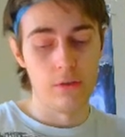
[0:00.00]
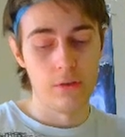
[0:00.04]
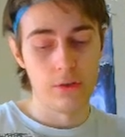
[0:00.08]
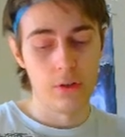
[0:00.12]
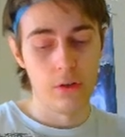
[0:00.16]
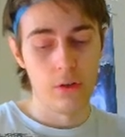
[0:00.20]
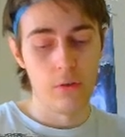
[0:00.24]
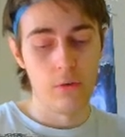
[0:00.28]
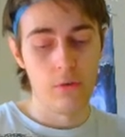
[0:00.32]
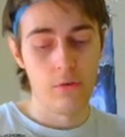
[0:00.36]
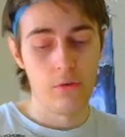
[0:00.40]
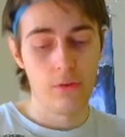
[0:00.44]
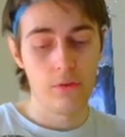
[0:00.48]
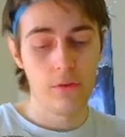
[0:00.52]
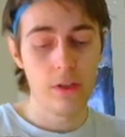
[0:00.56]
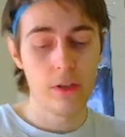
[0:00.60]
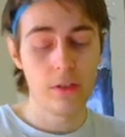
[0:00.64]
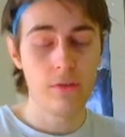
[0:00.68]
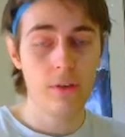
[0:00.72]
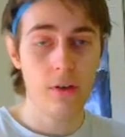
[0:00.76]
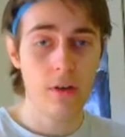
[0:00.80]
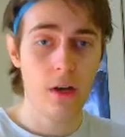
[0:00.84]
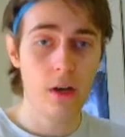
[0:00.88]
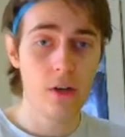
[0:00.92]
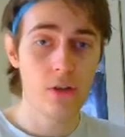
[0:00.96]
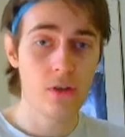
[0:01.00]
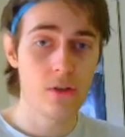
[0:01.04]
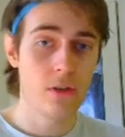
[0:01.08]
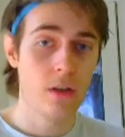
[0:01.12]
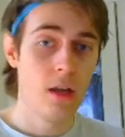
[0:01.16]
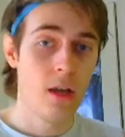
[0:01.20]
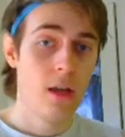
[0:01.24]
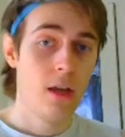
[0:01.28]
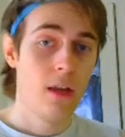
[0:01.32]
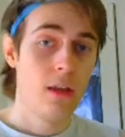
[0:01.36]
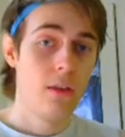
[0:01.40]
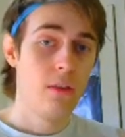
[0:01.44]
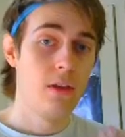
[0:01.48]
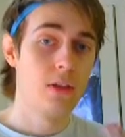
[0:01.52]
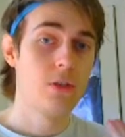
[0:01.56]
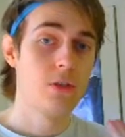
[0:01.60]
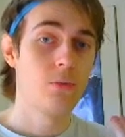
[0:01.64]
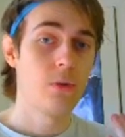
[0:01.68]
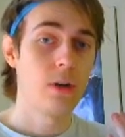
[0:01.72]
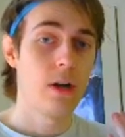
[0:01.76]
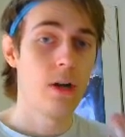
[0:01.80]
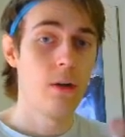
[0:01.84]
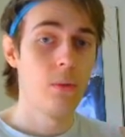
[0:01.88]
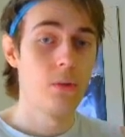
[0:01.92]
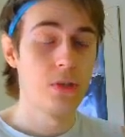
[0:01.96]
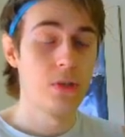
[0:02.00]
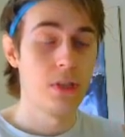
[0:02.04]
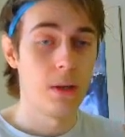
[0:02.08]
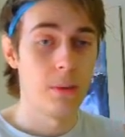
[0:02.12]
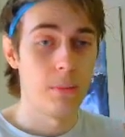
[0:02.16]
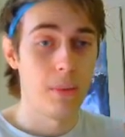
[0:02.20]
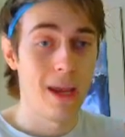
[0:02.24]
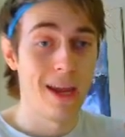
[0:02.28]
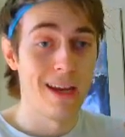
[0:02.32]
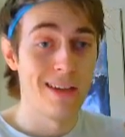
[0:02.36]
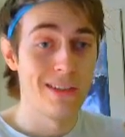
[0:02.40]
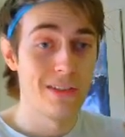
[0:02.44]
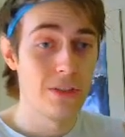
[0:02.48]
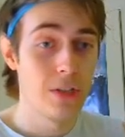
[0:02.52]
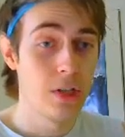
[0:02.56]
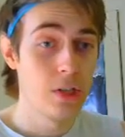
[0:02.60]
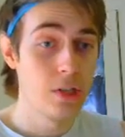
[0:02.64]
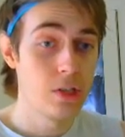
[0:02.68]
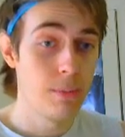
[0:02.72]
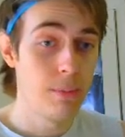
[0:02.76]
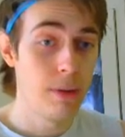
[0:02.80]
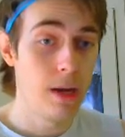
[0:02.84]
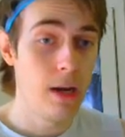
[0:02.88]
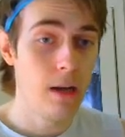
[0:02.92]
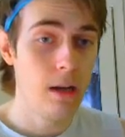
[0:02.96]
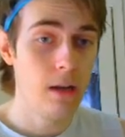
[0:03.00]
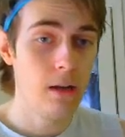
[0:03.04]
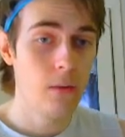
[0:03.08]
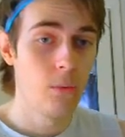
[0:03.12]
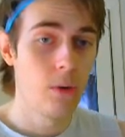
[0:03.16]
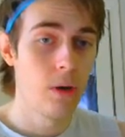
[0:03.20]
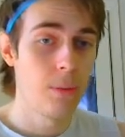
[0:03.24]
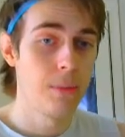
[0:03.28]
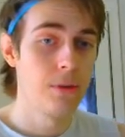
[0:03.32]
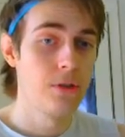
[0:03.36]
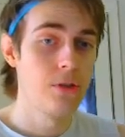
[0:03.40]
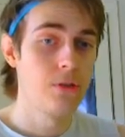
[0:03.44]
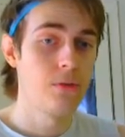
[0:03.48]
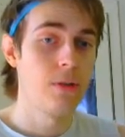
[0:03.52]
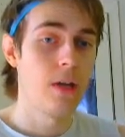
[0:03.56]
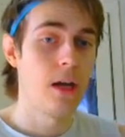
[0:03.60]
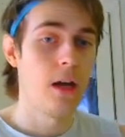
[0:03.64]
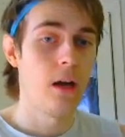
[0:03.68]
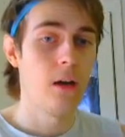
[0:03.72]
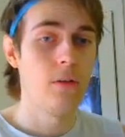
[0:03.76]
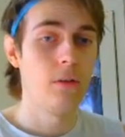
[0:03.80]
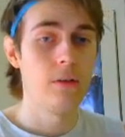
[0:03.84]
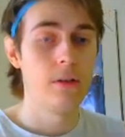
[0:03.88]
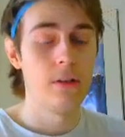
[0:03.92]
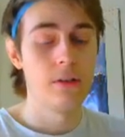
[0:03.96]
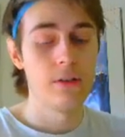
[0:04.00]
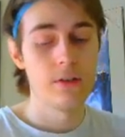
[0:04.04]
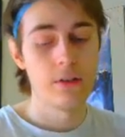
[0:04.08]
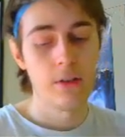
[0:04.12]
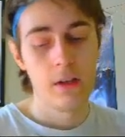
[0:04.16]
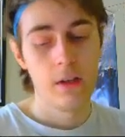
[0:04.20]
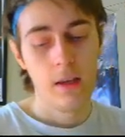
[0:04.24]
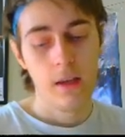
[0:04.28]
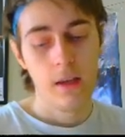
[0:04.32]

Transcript: So for this variation, this is what I was anticipating. What I'm gonna do now is